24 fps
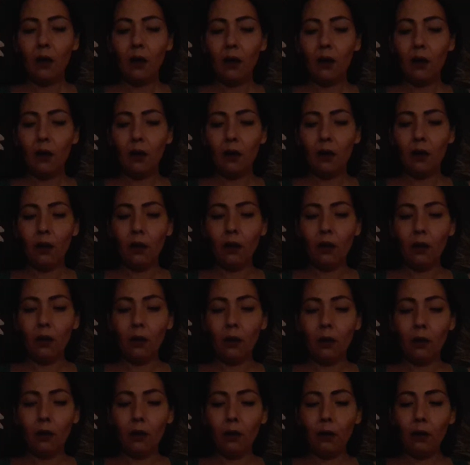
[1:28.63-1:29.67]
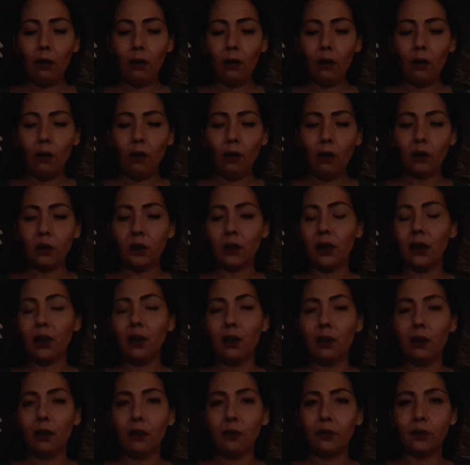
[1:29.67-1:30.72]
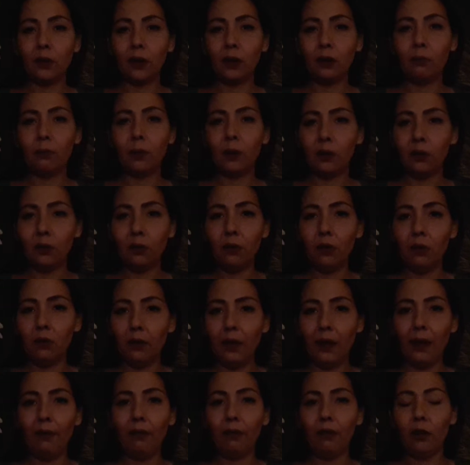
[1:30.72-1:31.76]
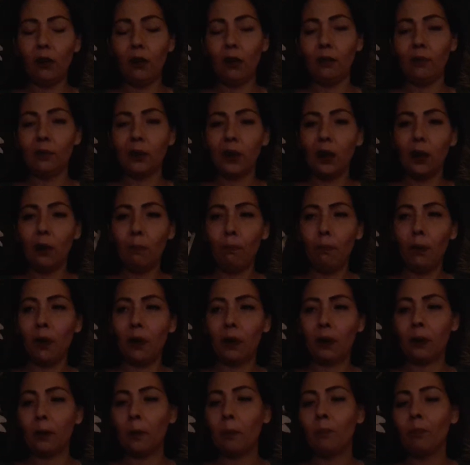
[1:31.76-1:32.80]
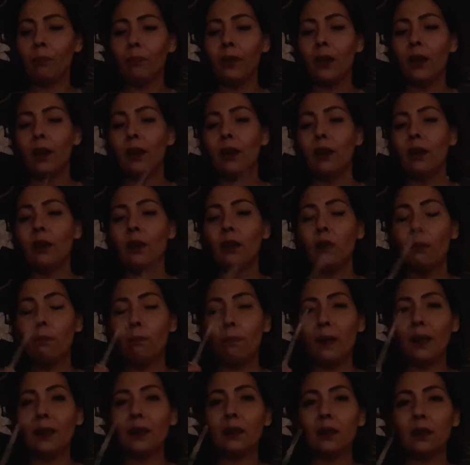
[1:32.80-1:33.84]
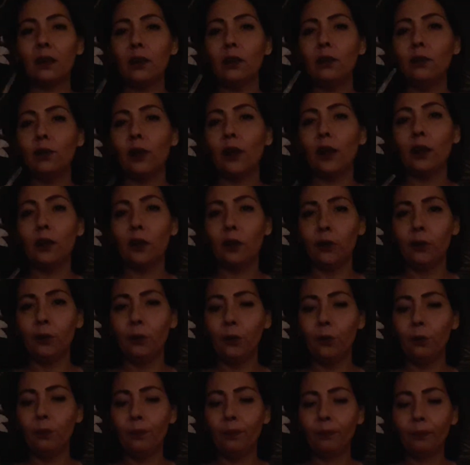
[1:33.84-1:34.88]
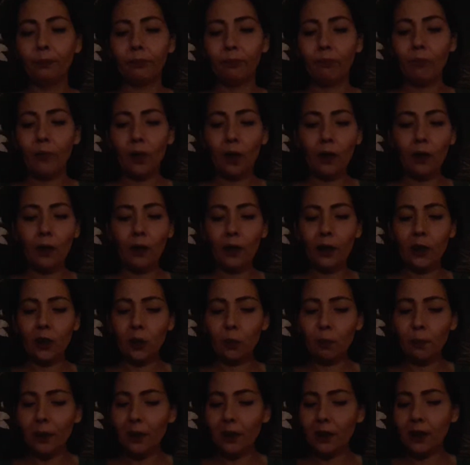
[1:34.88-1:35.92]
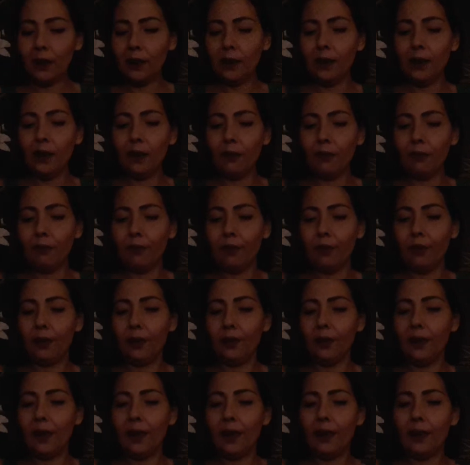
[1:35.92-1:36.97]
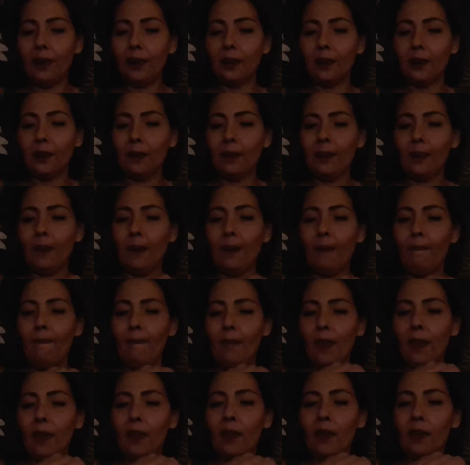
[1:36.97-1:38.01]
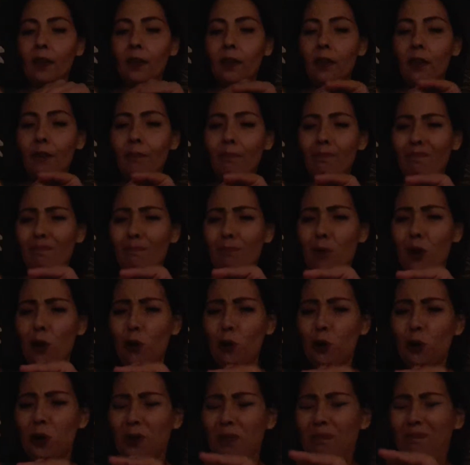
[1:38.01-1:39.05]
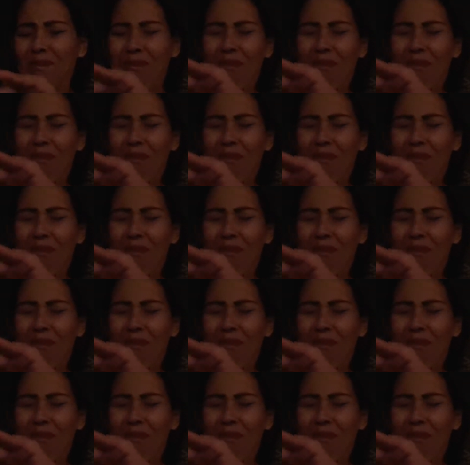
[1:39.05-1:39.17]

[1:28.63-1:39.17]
or take gloves on, but you don't have gloves. But the best thing you can do, especially if there isn't, the most